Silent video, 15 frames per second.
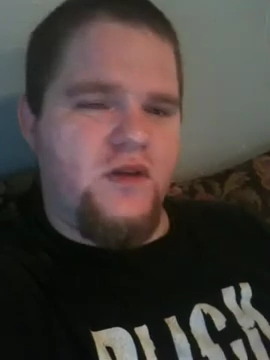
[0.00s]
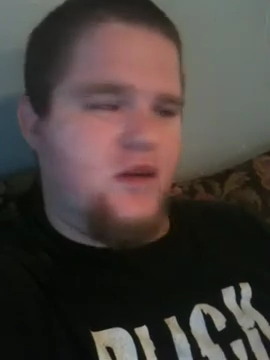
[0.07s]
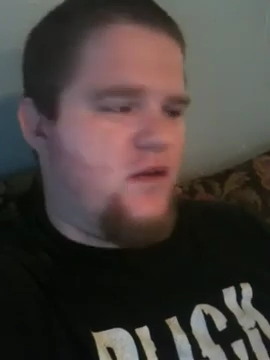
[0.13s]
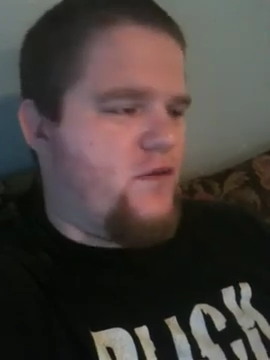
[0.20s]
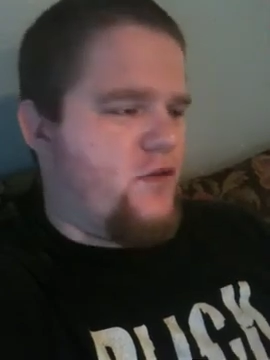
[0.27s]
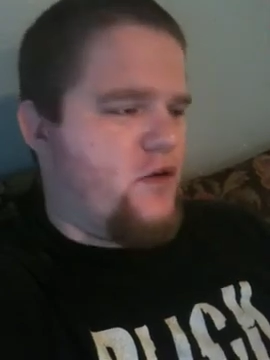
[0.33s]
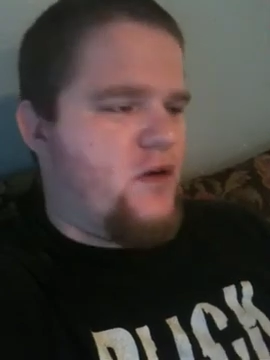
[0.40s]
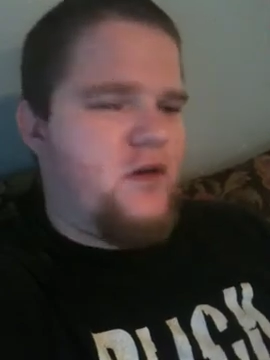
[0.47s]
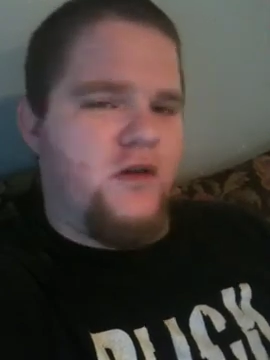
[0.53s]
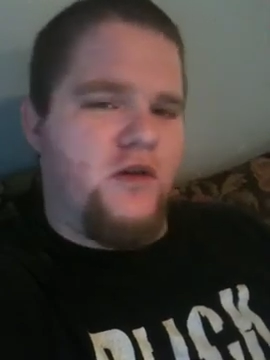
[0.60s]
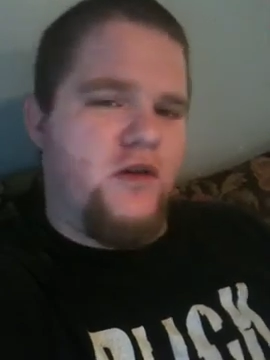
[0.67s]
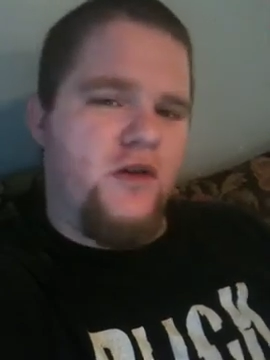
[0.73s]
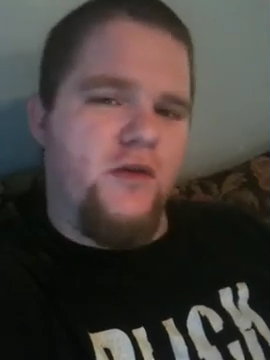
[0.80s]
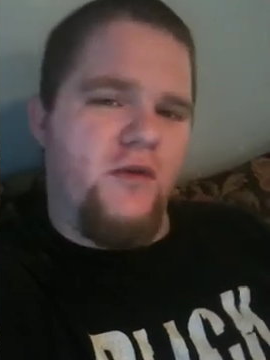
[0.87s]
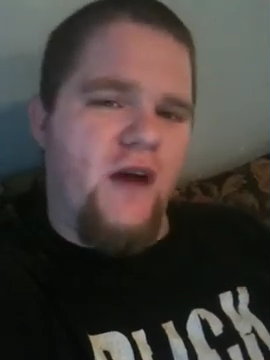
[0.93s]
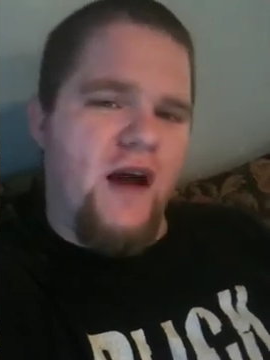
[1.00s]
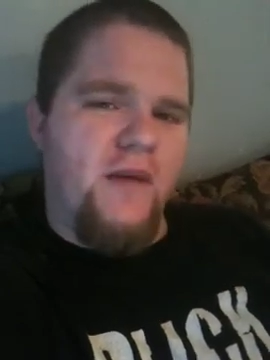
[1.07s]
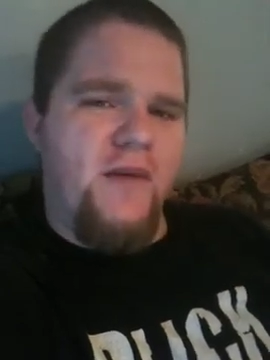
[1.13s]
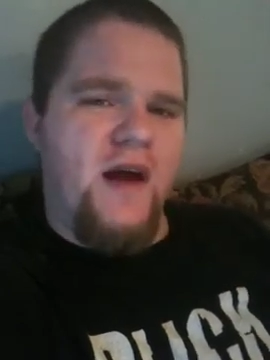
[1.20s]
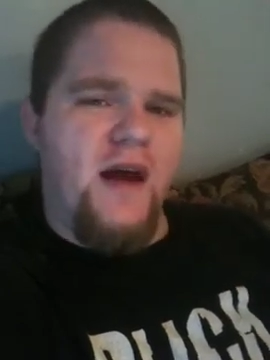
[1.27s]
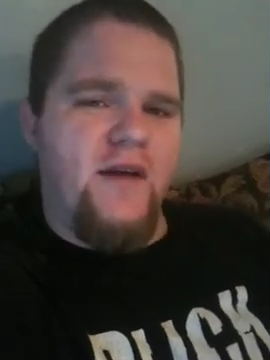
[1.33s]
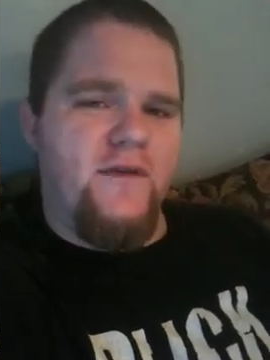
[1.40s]
And if they're going to do the
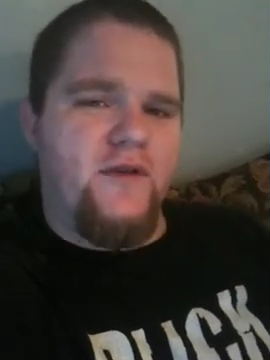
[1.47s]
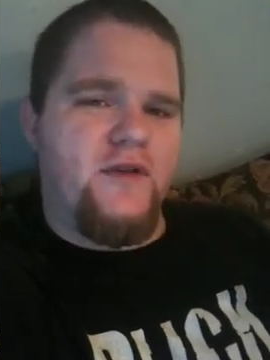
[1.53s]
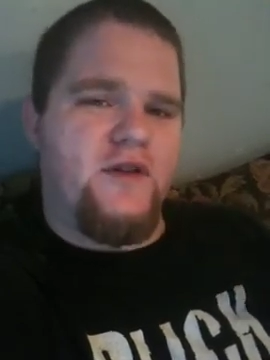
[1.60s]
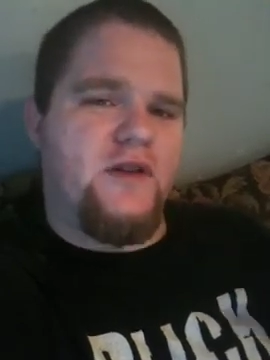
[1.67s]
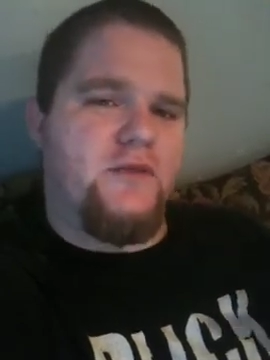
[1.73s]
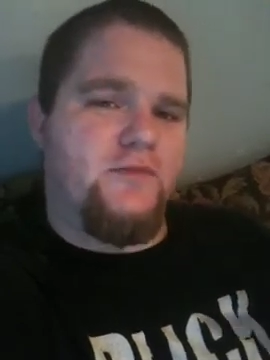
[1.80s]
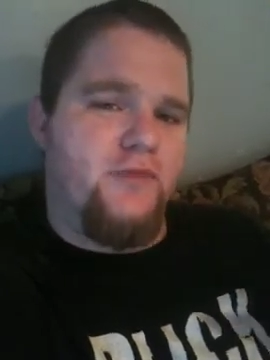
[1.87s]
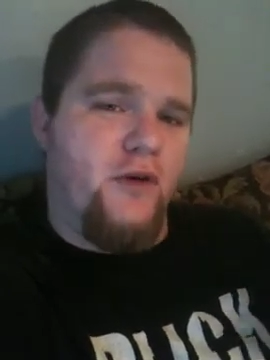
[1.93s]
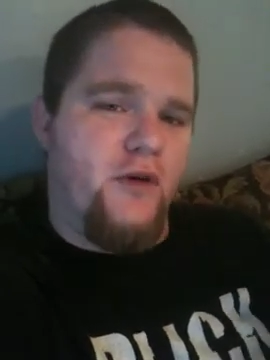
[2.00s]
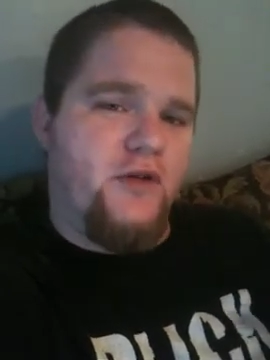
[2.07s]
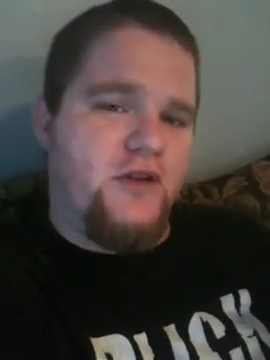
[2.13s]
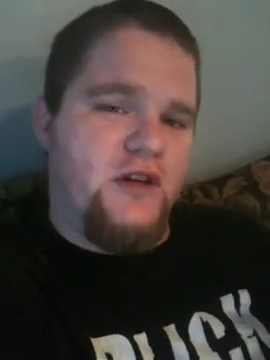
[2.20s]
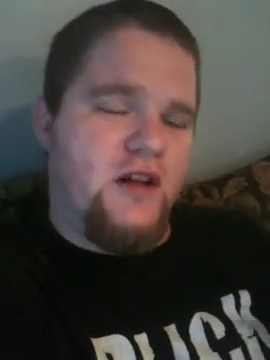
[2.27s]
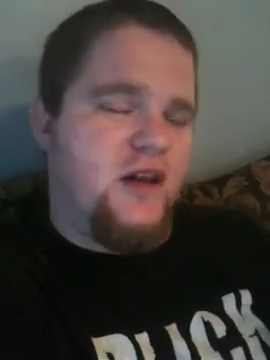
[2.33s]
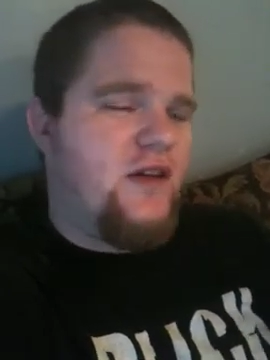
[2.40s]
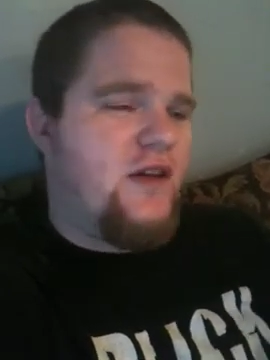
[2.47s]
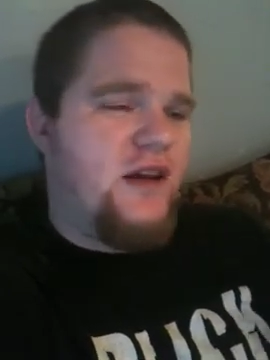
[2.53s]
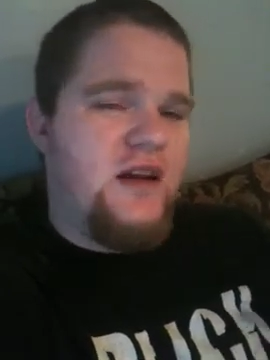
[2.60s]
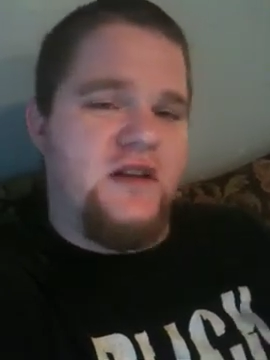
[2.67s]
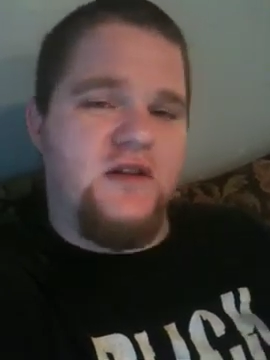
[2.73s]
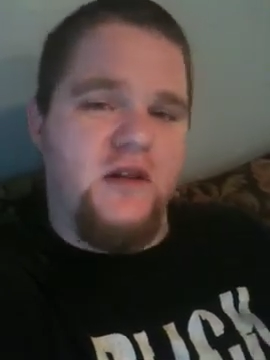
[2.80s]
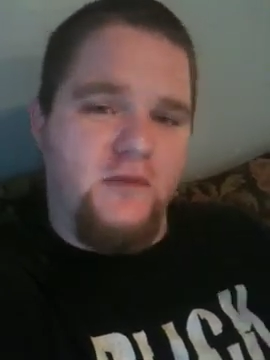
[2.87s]
Ryback versus Brodus Clay, they
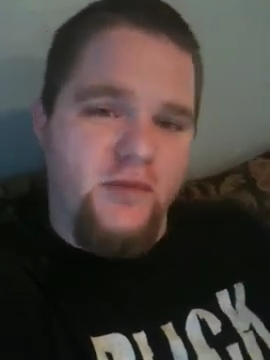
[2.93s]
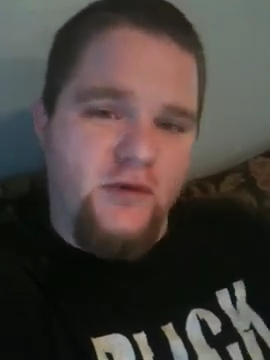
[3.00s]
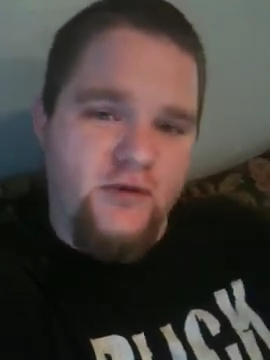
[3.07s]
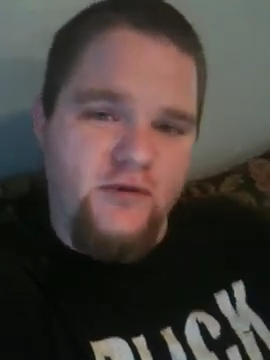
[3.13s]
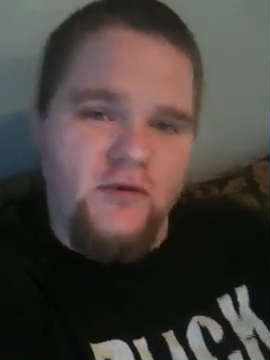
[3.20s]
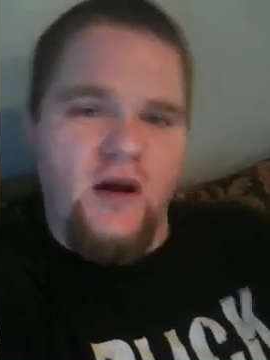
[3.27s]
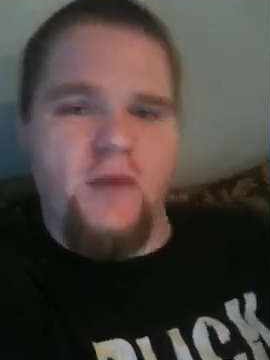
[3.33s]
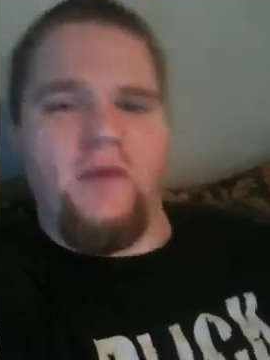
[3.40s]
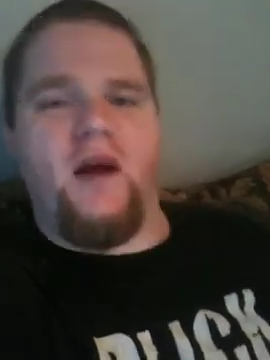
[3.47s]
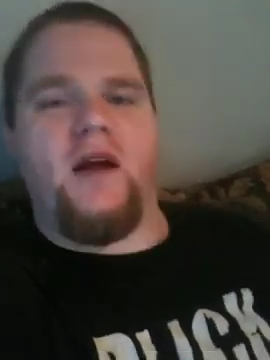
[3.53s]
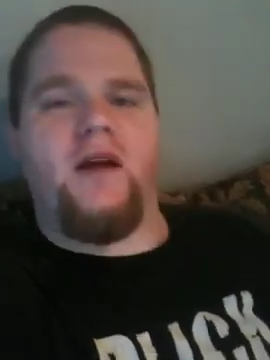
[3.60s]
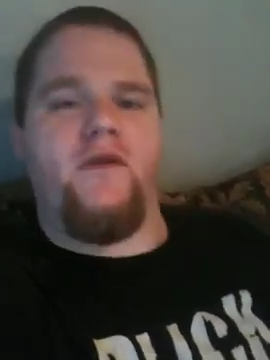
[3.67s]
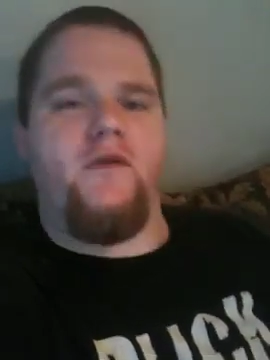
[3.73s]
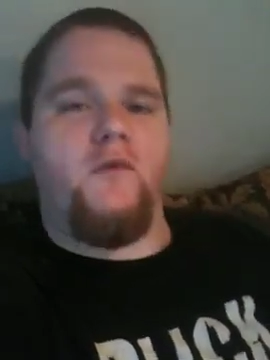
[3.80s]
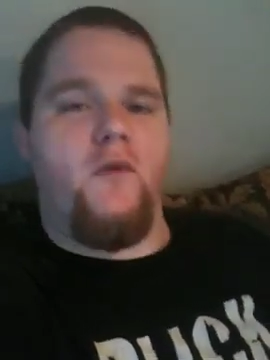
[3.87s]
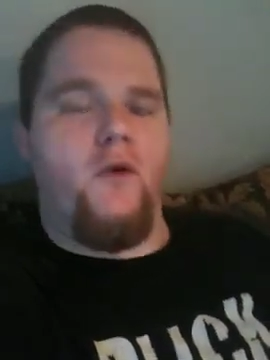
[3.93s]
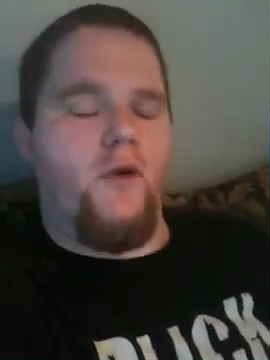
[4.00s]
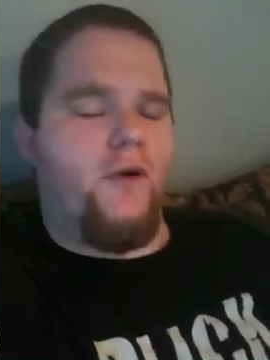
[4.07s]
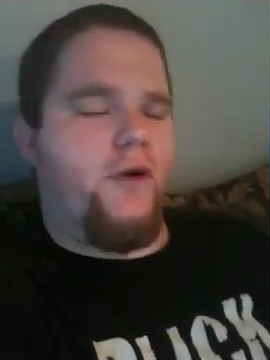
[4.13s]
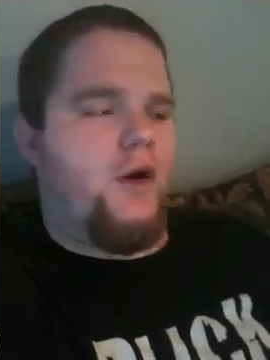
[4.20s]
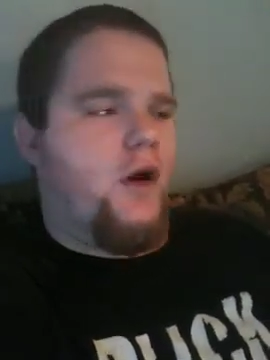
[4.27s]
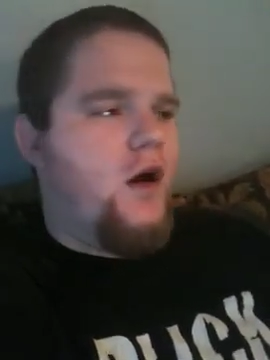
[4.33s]
need to start pushing Ryback even
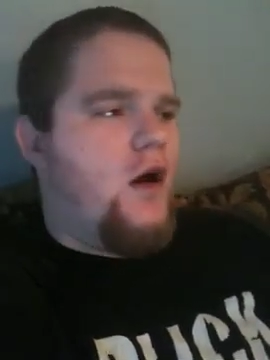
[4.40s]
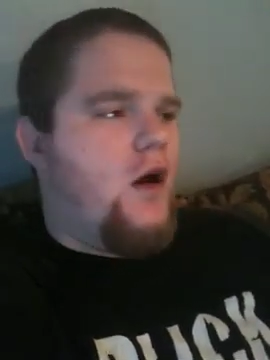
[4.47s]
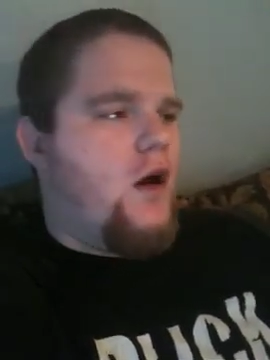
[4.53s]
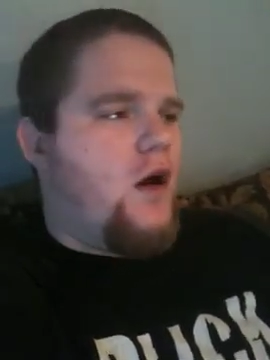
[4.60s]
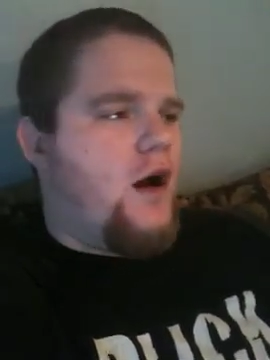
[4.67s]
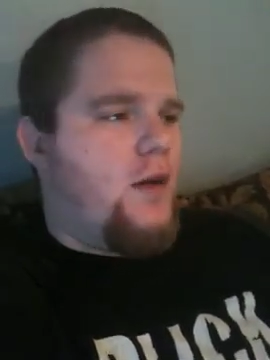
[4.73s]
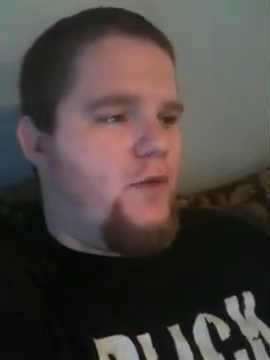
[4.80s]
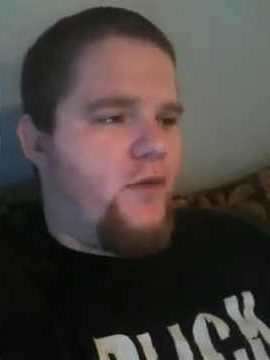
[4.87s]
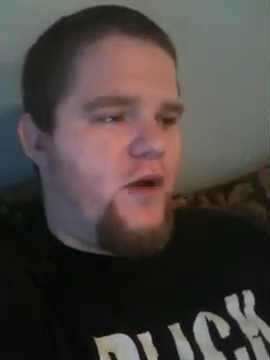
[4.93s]
more. I'm